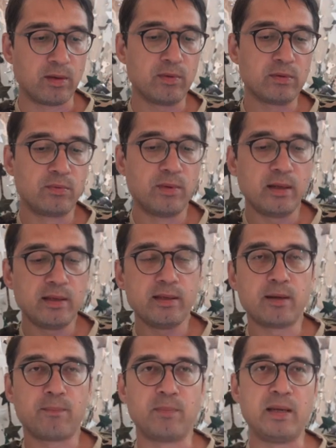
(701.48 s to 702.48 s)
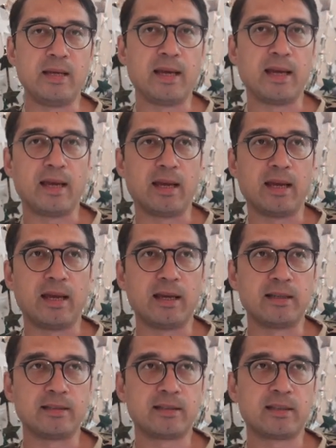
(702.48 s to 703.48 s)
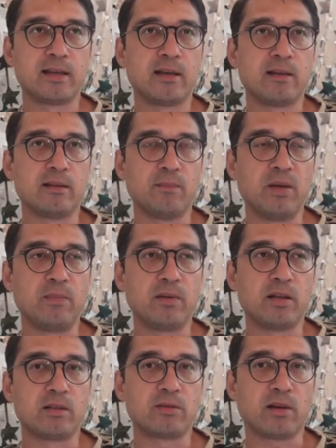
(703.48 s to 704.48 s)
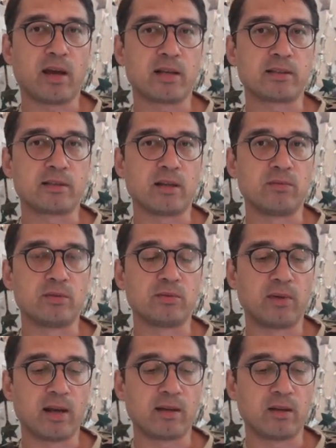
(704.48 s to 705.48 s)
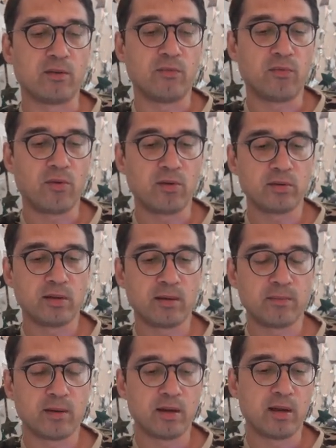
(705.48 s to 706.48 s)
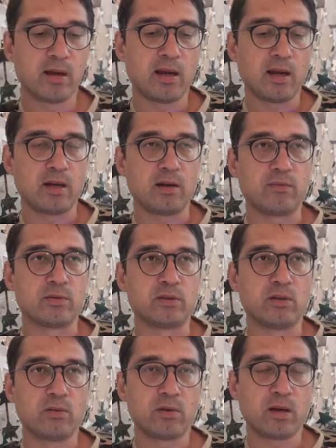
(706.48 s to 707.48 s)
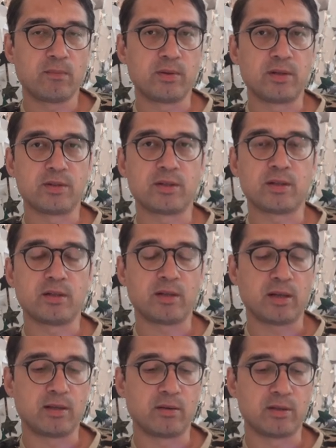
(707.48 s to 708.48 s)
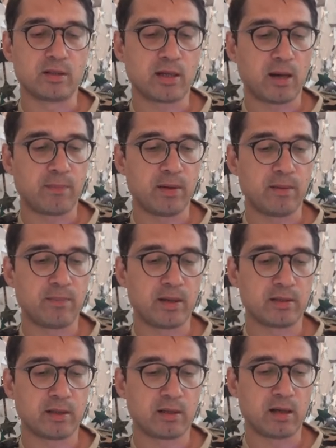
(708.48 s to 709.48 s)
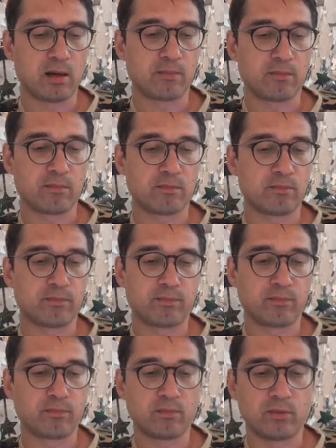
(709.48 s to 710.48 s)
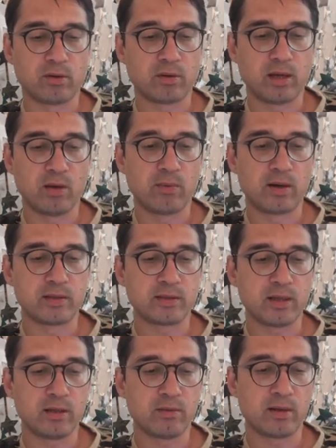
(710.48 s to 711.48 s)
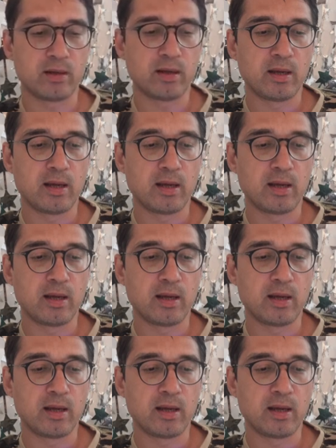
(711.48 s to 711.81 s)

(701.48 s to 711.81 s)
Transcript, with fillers: it was really their P A As, the people also asked, that was ranking for them, and it was low competition, and they would copy and paste their com you know, keywords into it.